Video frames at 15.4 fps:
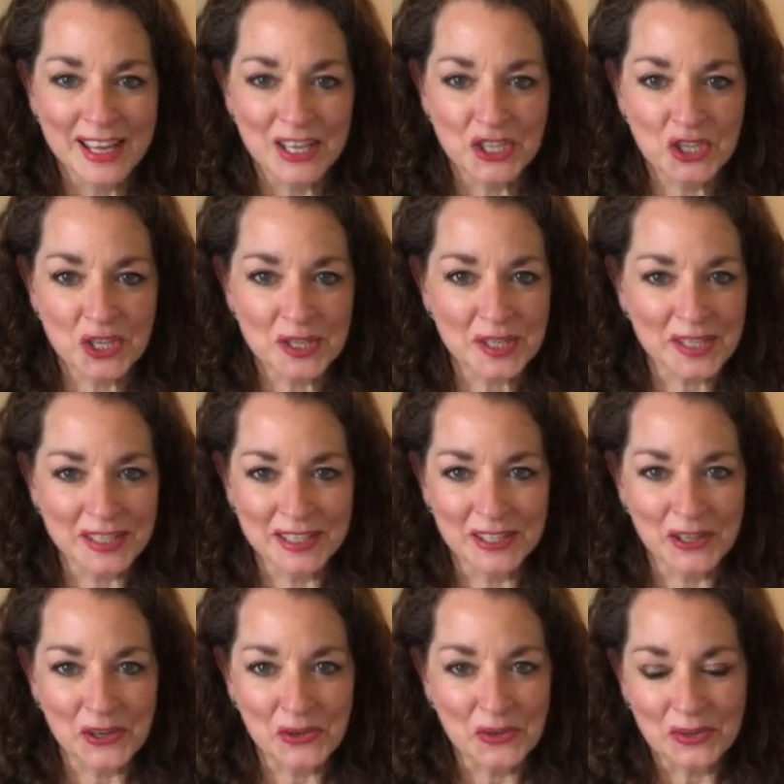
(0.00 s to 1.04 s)
just, you
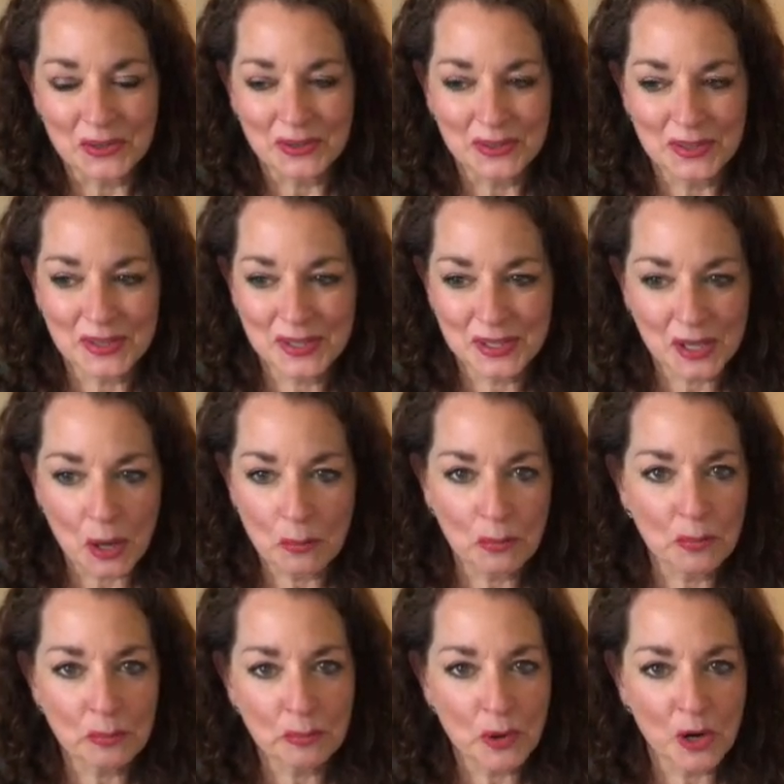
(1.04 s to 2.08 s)
know,
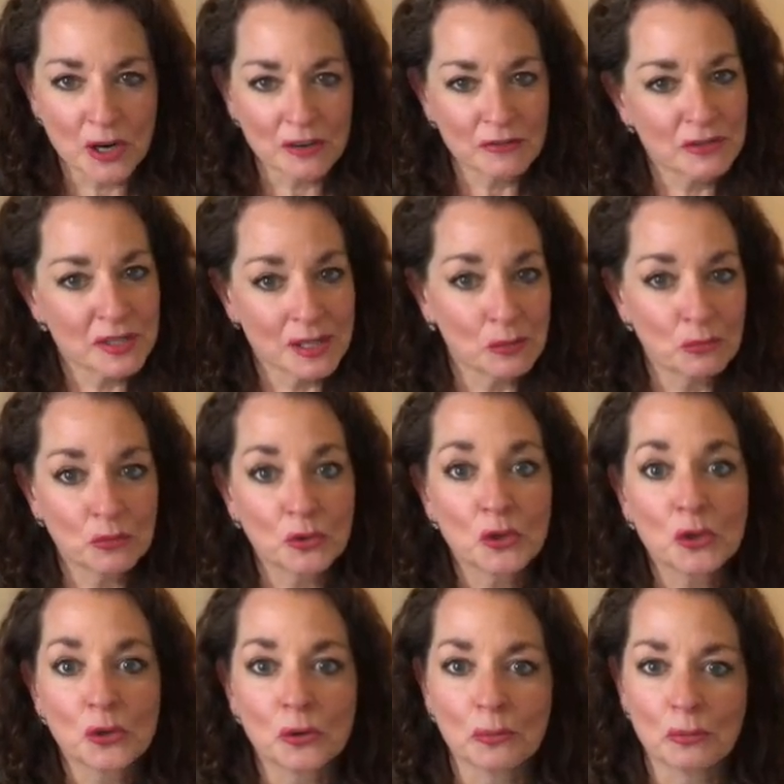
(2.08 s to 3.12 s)
some part of some
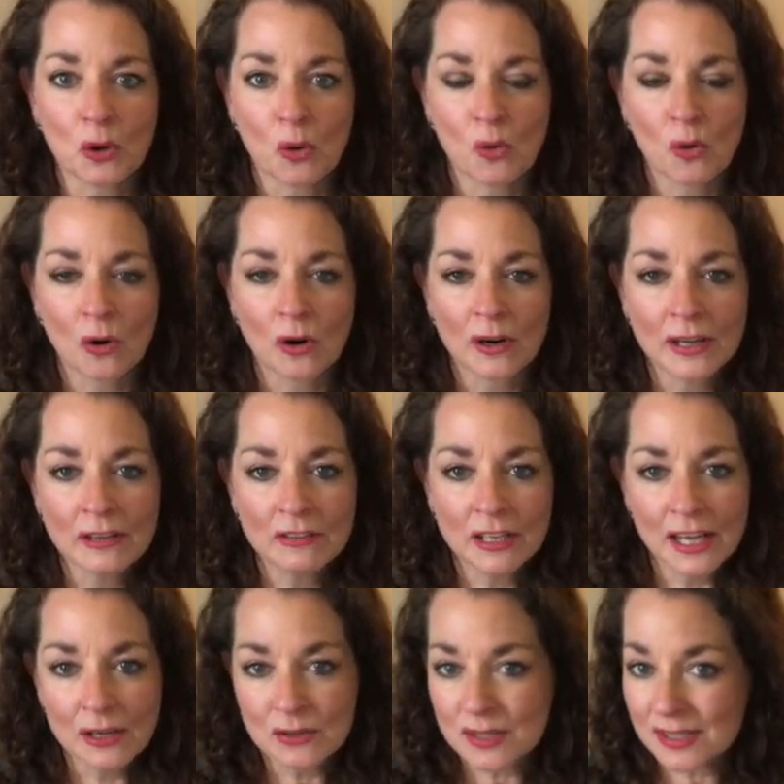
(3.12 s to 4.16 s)
room or even
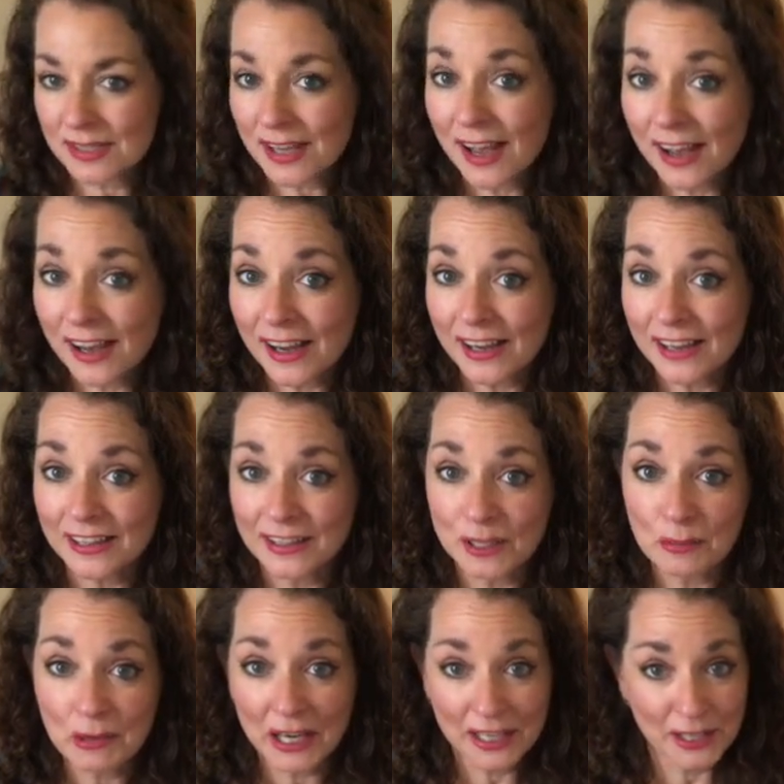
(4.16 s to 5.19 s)
outside in the
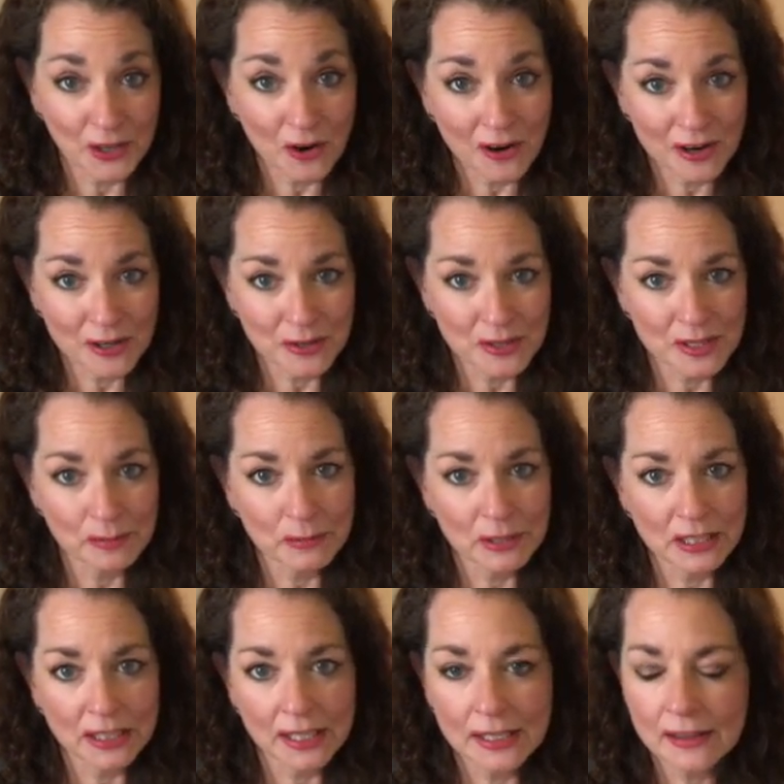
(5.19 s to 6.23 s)
backyard or something
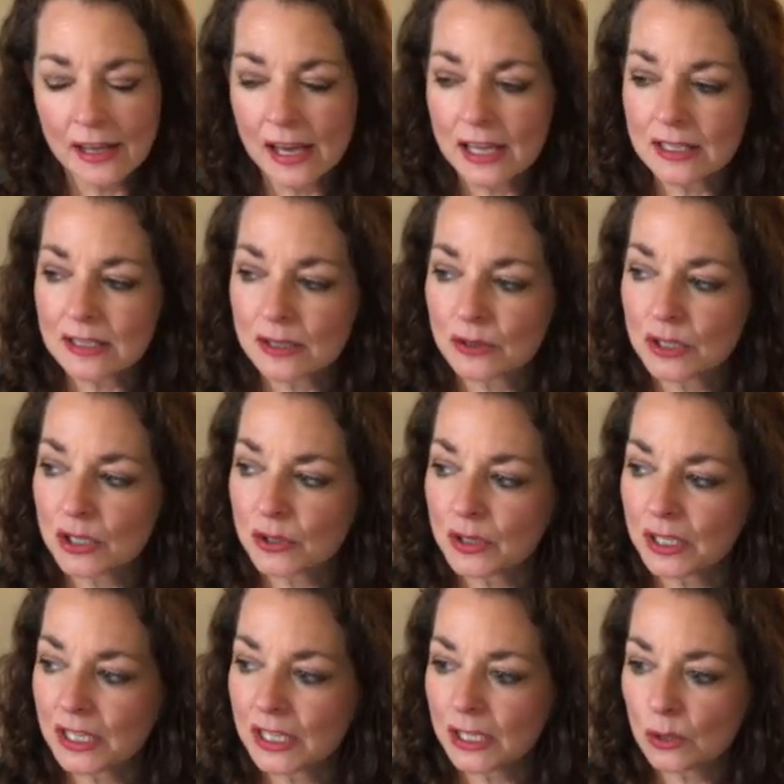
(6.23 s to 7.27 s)
like that so that you
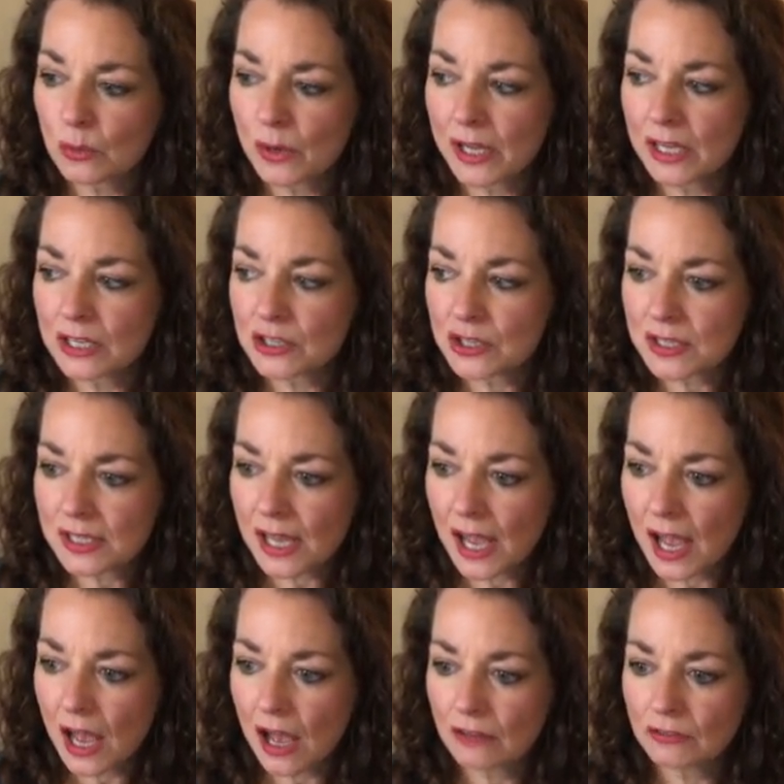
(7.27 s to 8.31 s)
can get away and just
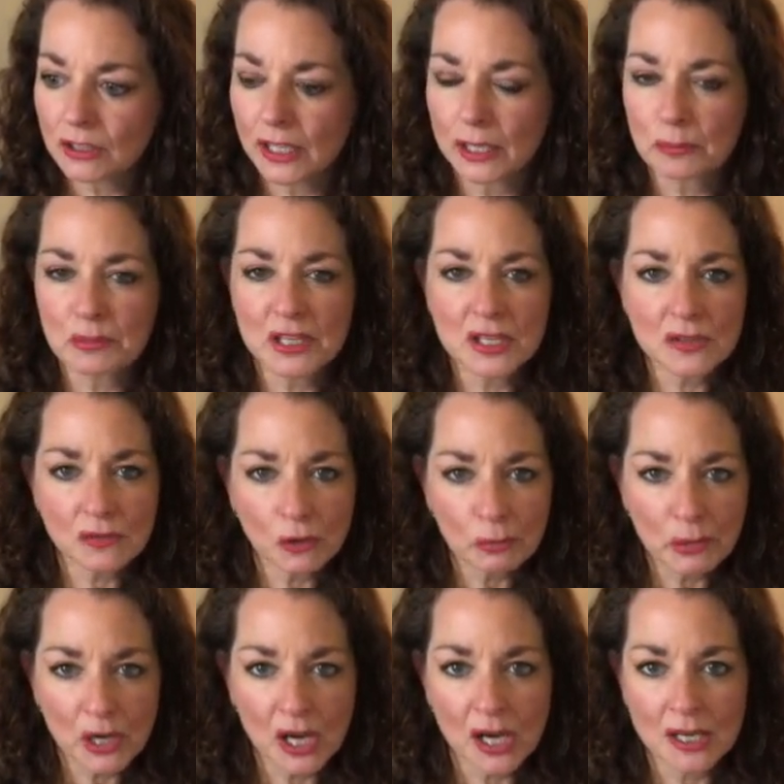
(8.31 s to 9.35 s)
have like peaceful
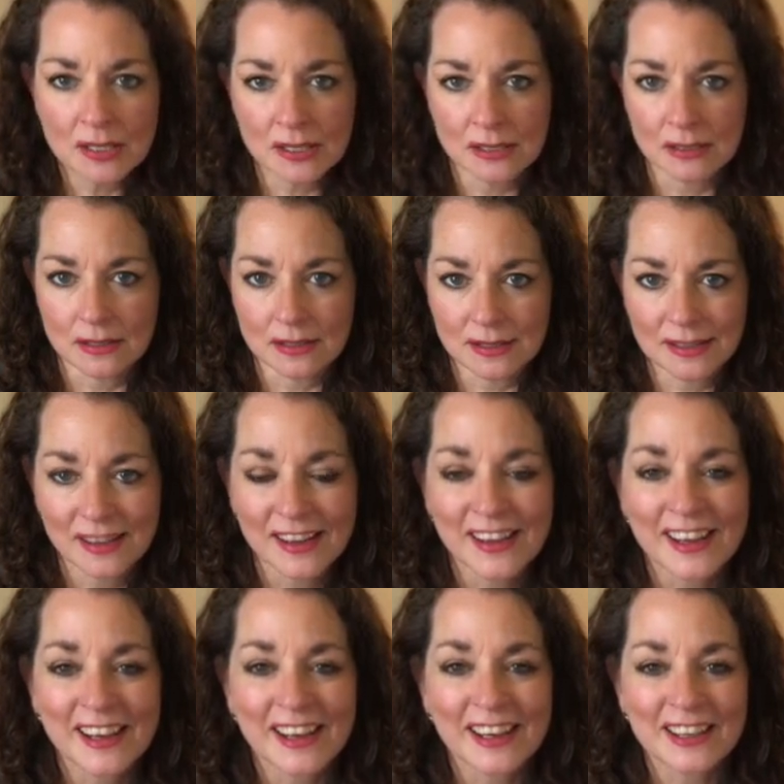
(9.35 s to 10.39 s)
pauses
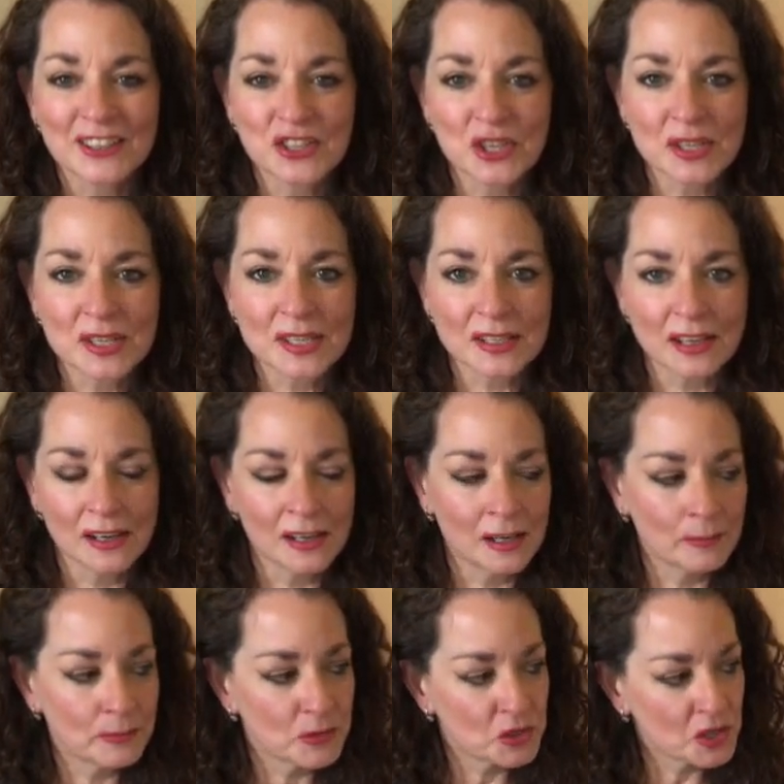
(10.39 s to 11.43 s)
just
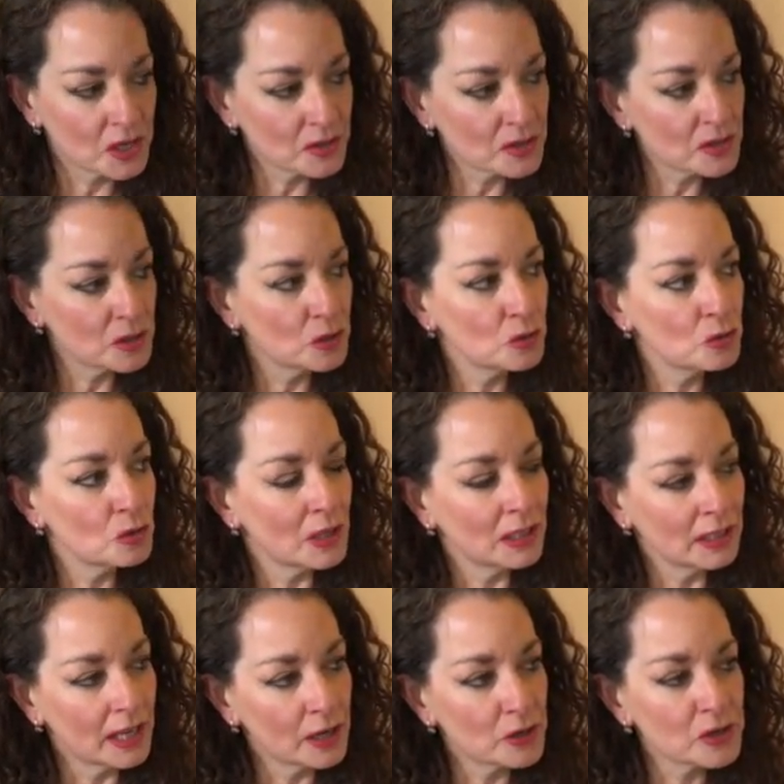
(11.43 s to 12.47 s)
um, just to
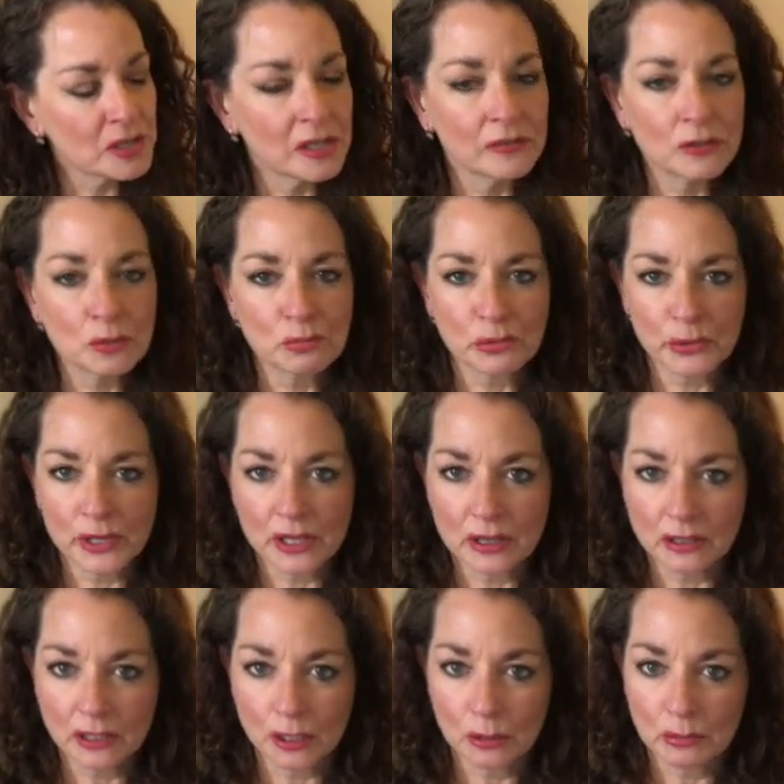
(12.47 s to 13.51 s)
allow yourself to breathe a
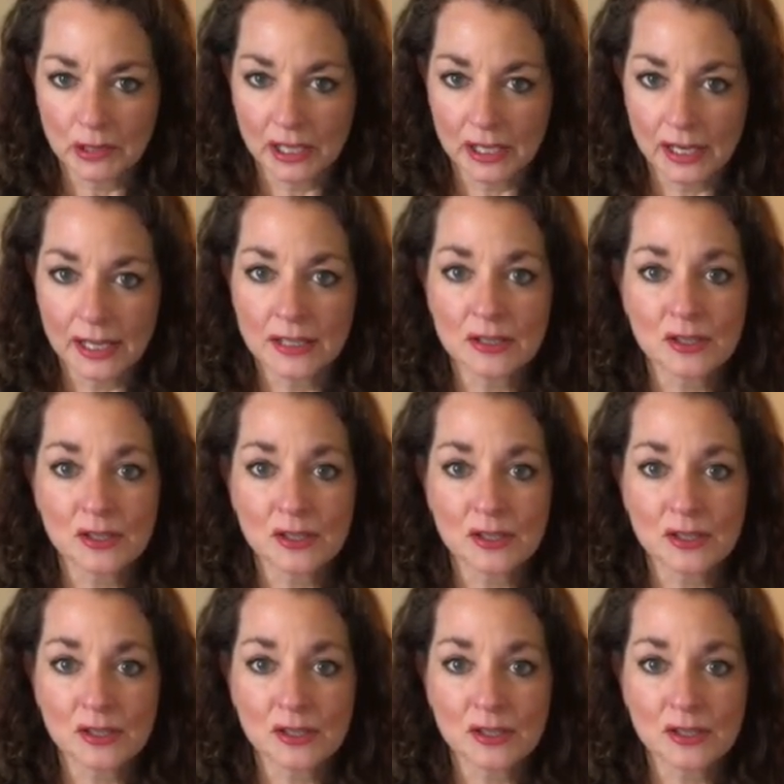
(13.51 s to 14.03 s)
little bit and